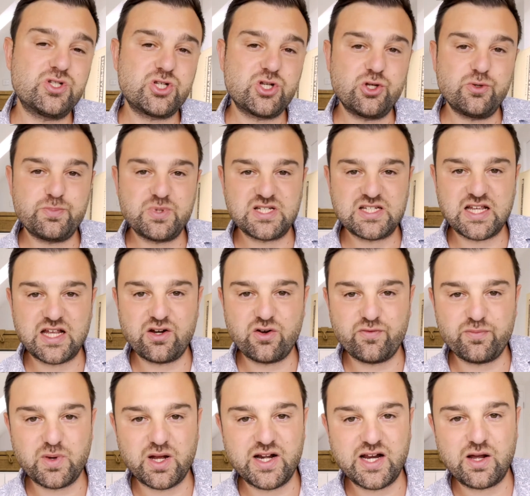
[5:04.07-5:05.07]
than two percent
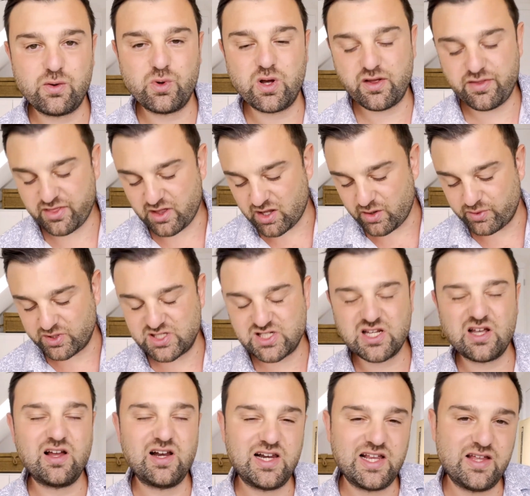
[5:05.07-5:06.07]
of my net worth, I would
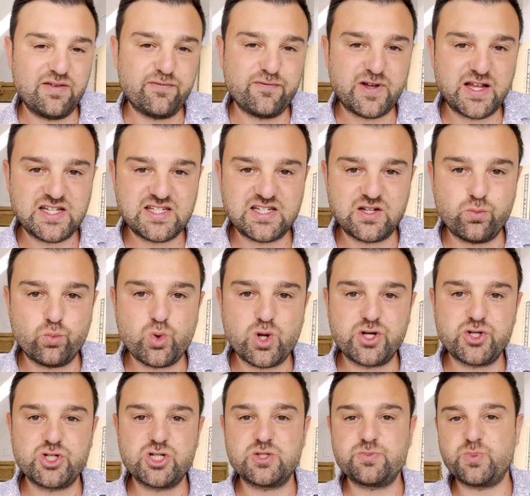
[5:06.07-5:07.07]
certainly invest in
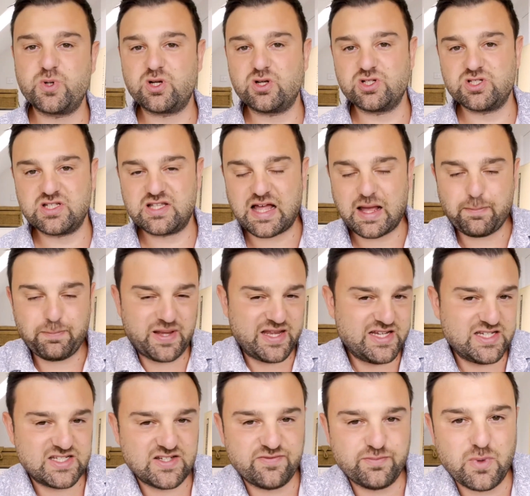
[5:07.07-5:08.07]
one just because of that
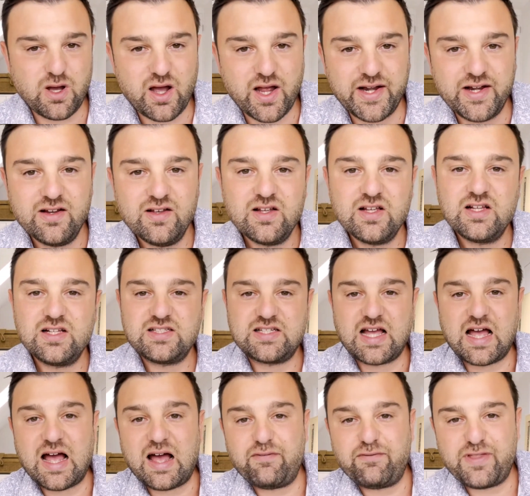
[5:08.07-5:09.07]
peace of mind
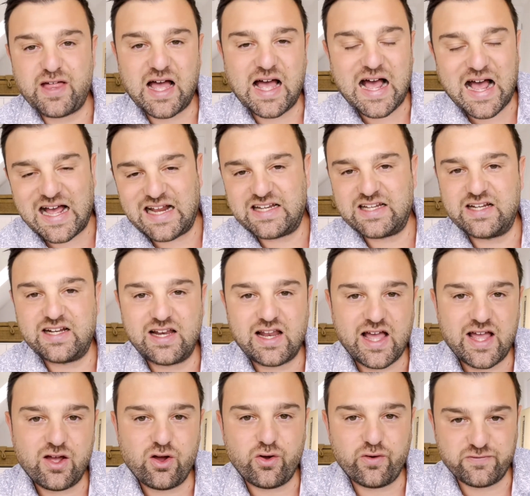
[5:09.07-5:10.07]
to have that added
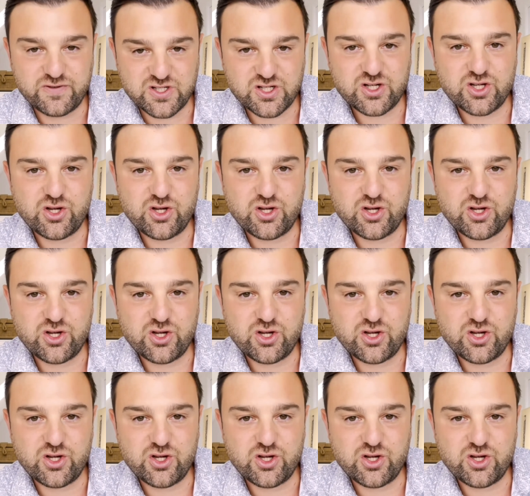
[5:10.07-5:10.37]
layer of